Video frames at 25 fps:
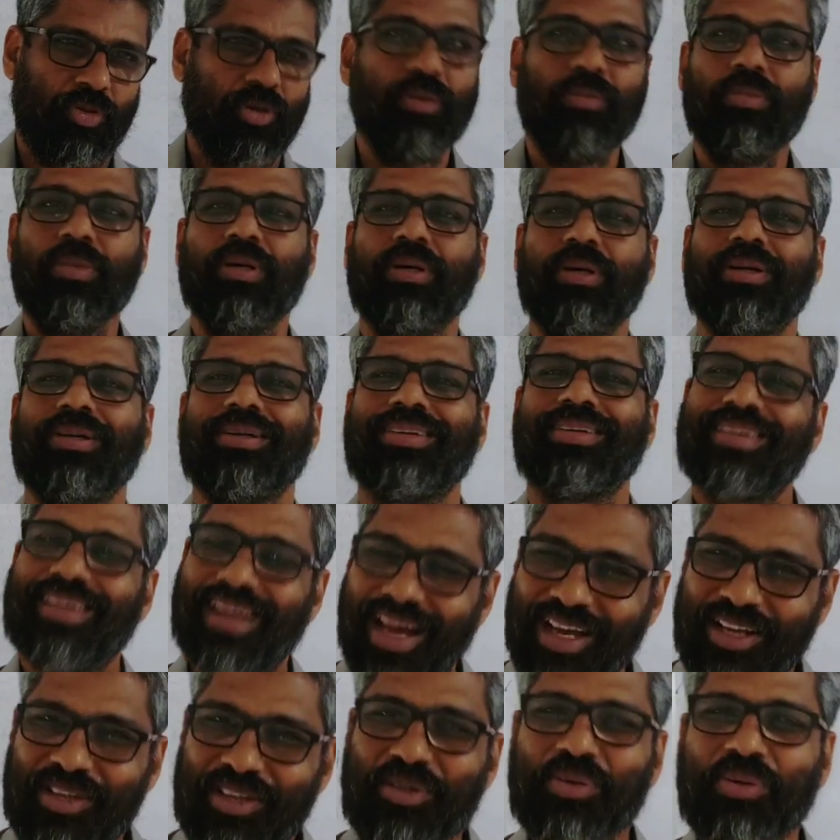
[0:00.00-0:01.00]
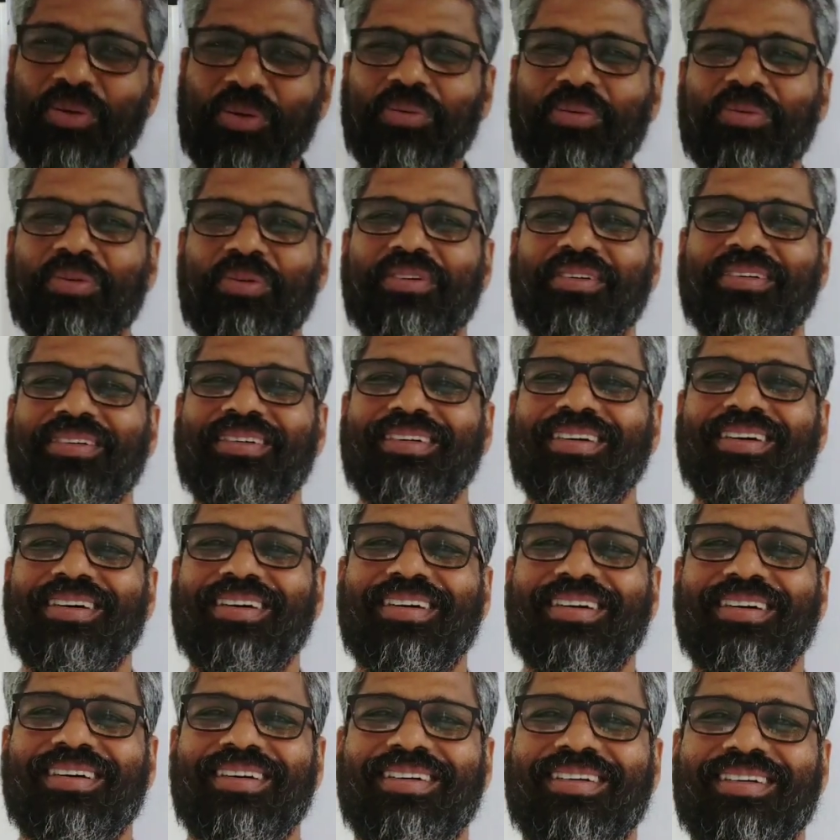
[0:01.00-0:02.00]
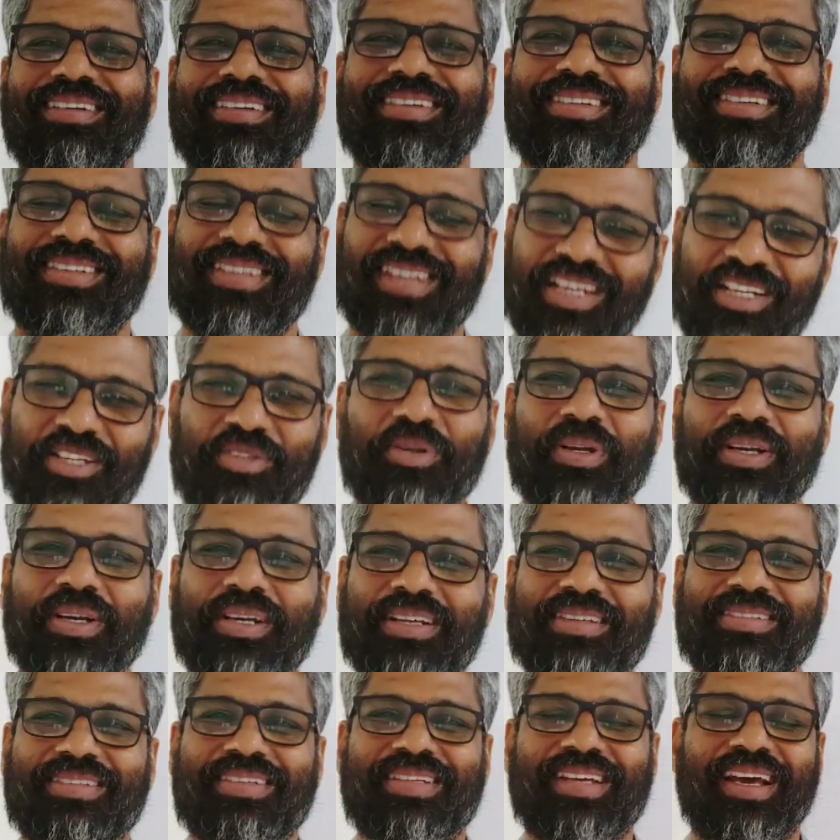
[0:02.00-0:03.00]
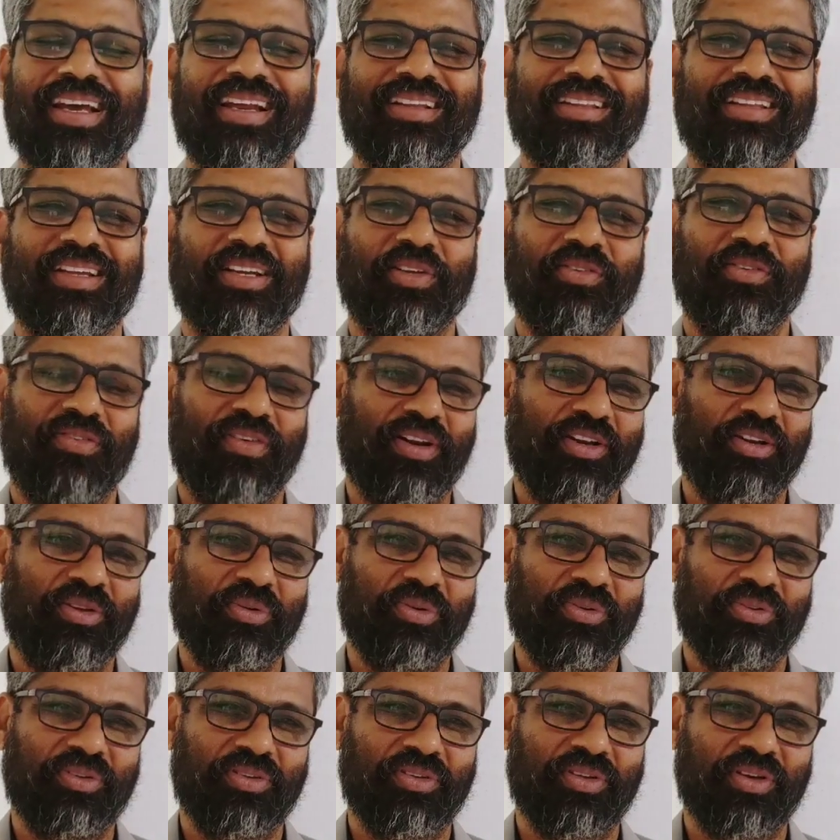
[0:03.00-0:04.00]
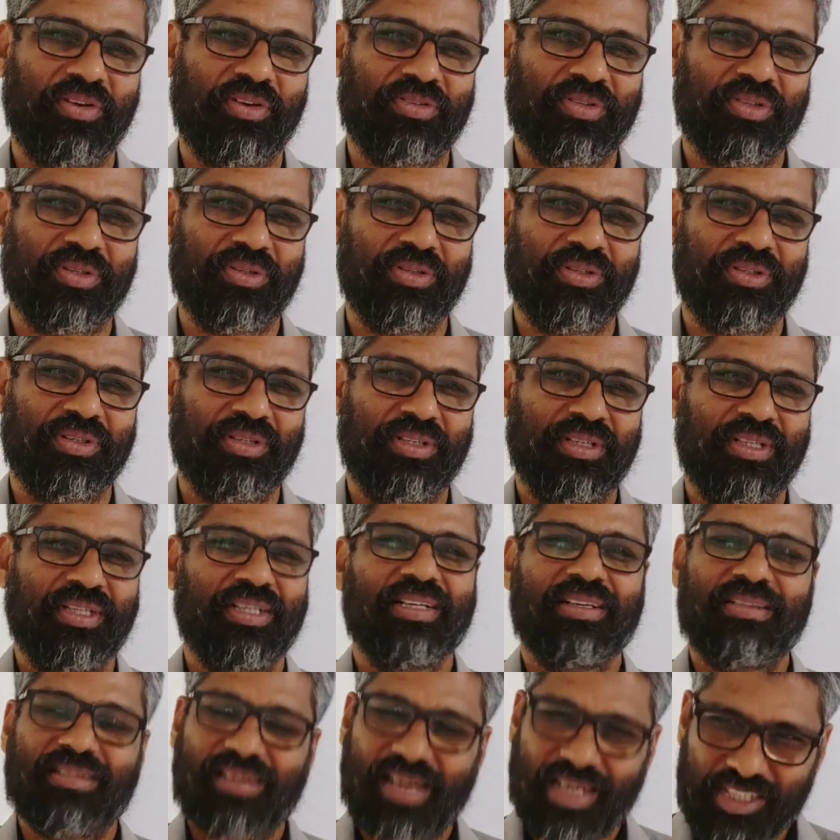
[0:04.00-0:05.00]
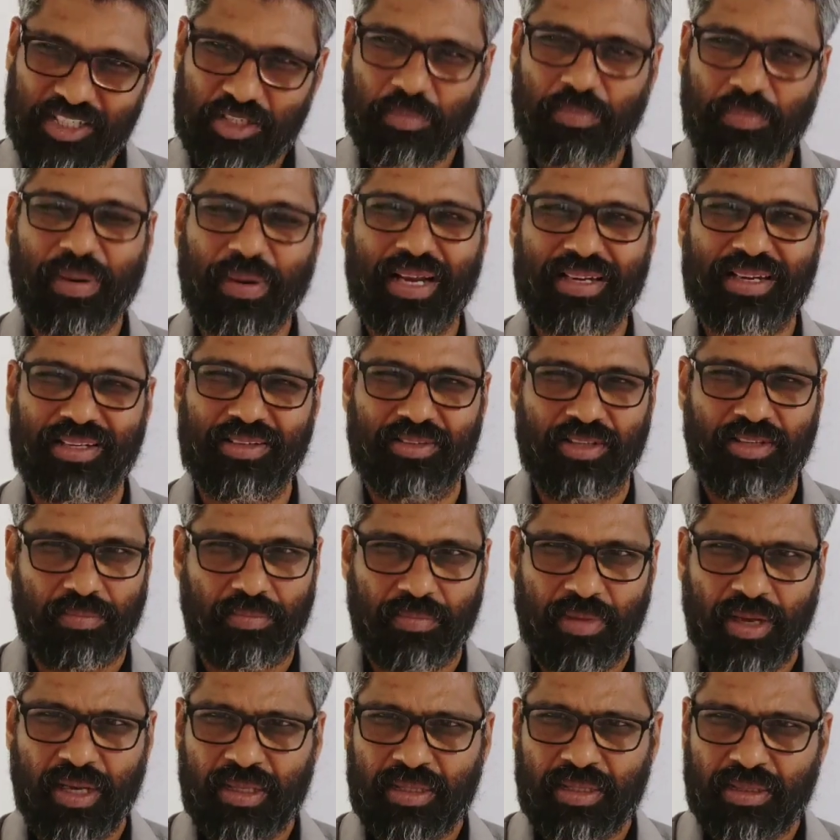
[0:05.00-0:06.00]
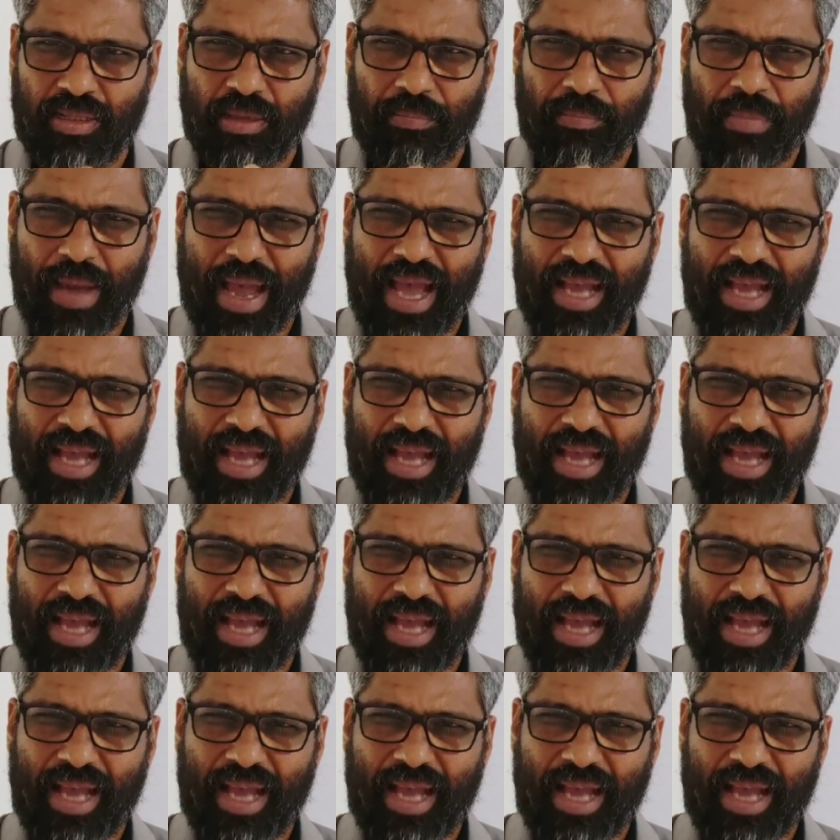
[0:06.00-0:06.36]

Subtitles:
So try to understand the different uses of should. Try to practice it.